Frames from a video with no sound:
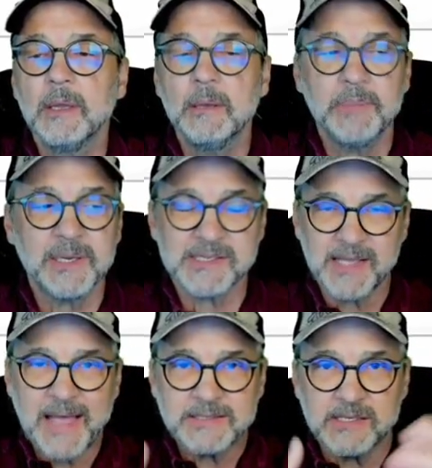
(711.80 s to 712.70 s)
Because
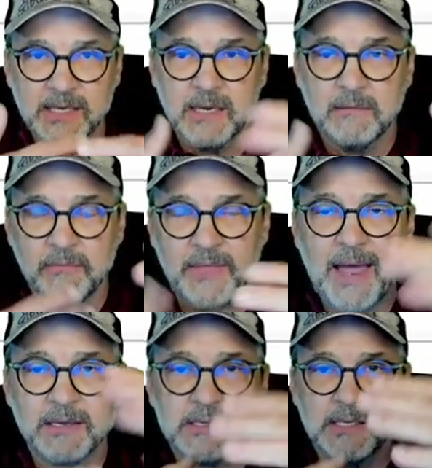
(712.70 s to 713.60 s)
that
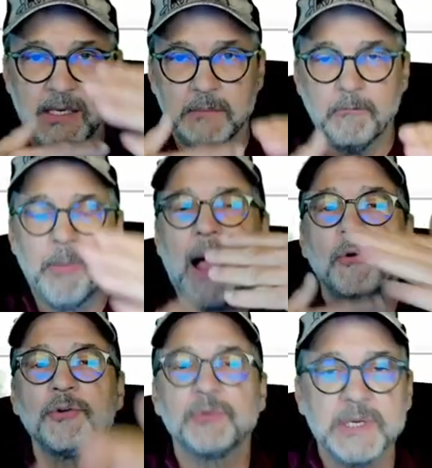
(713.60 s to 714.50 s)
is the
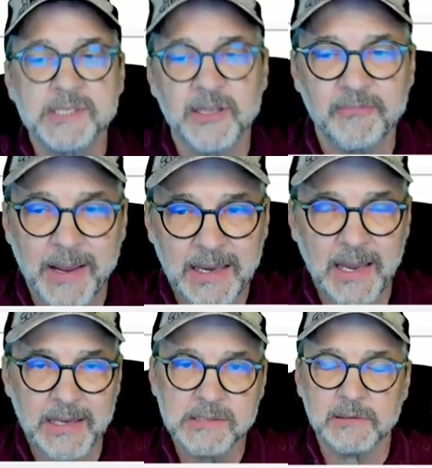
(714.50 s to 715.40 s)
boundaries of my
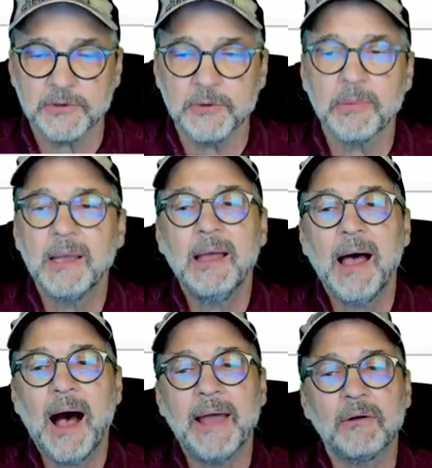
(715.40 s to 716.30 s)
case loop.
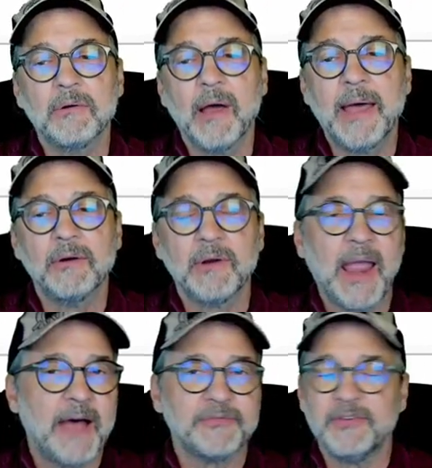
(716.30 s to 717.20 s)
I don't
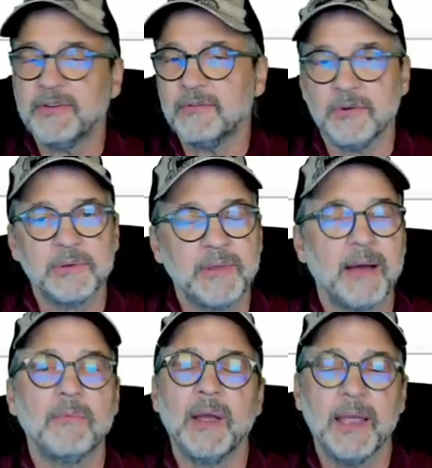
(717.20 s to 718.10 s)
have to do it
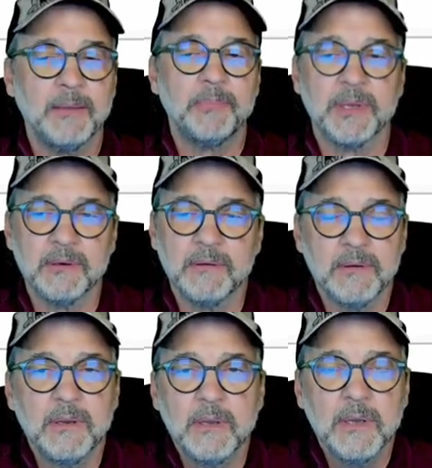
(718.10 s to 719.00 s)
that way, but
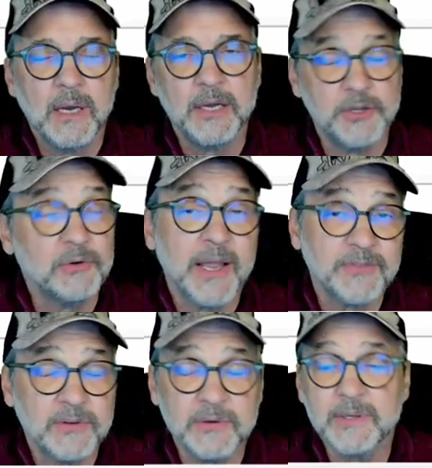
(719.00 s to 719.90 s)
you don't have to do it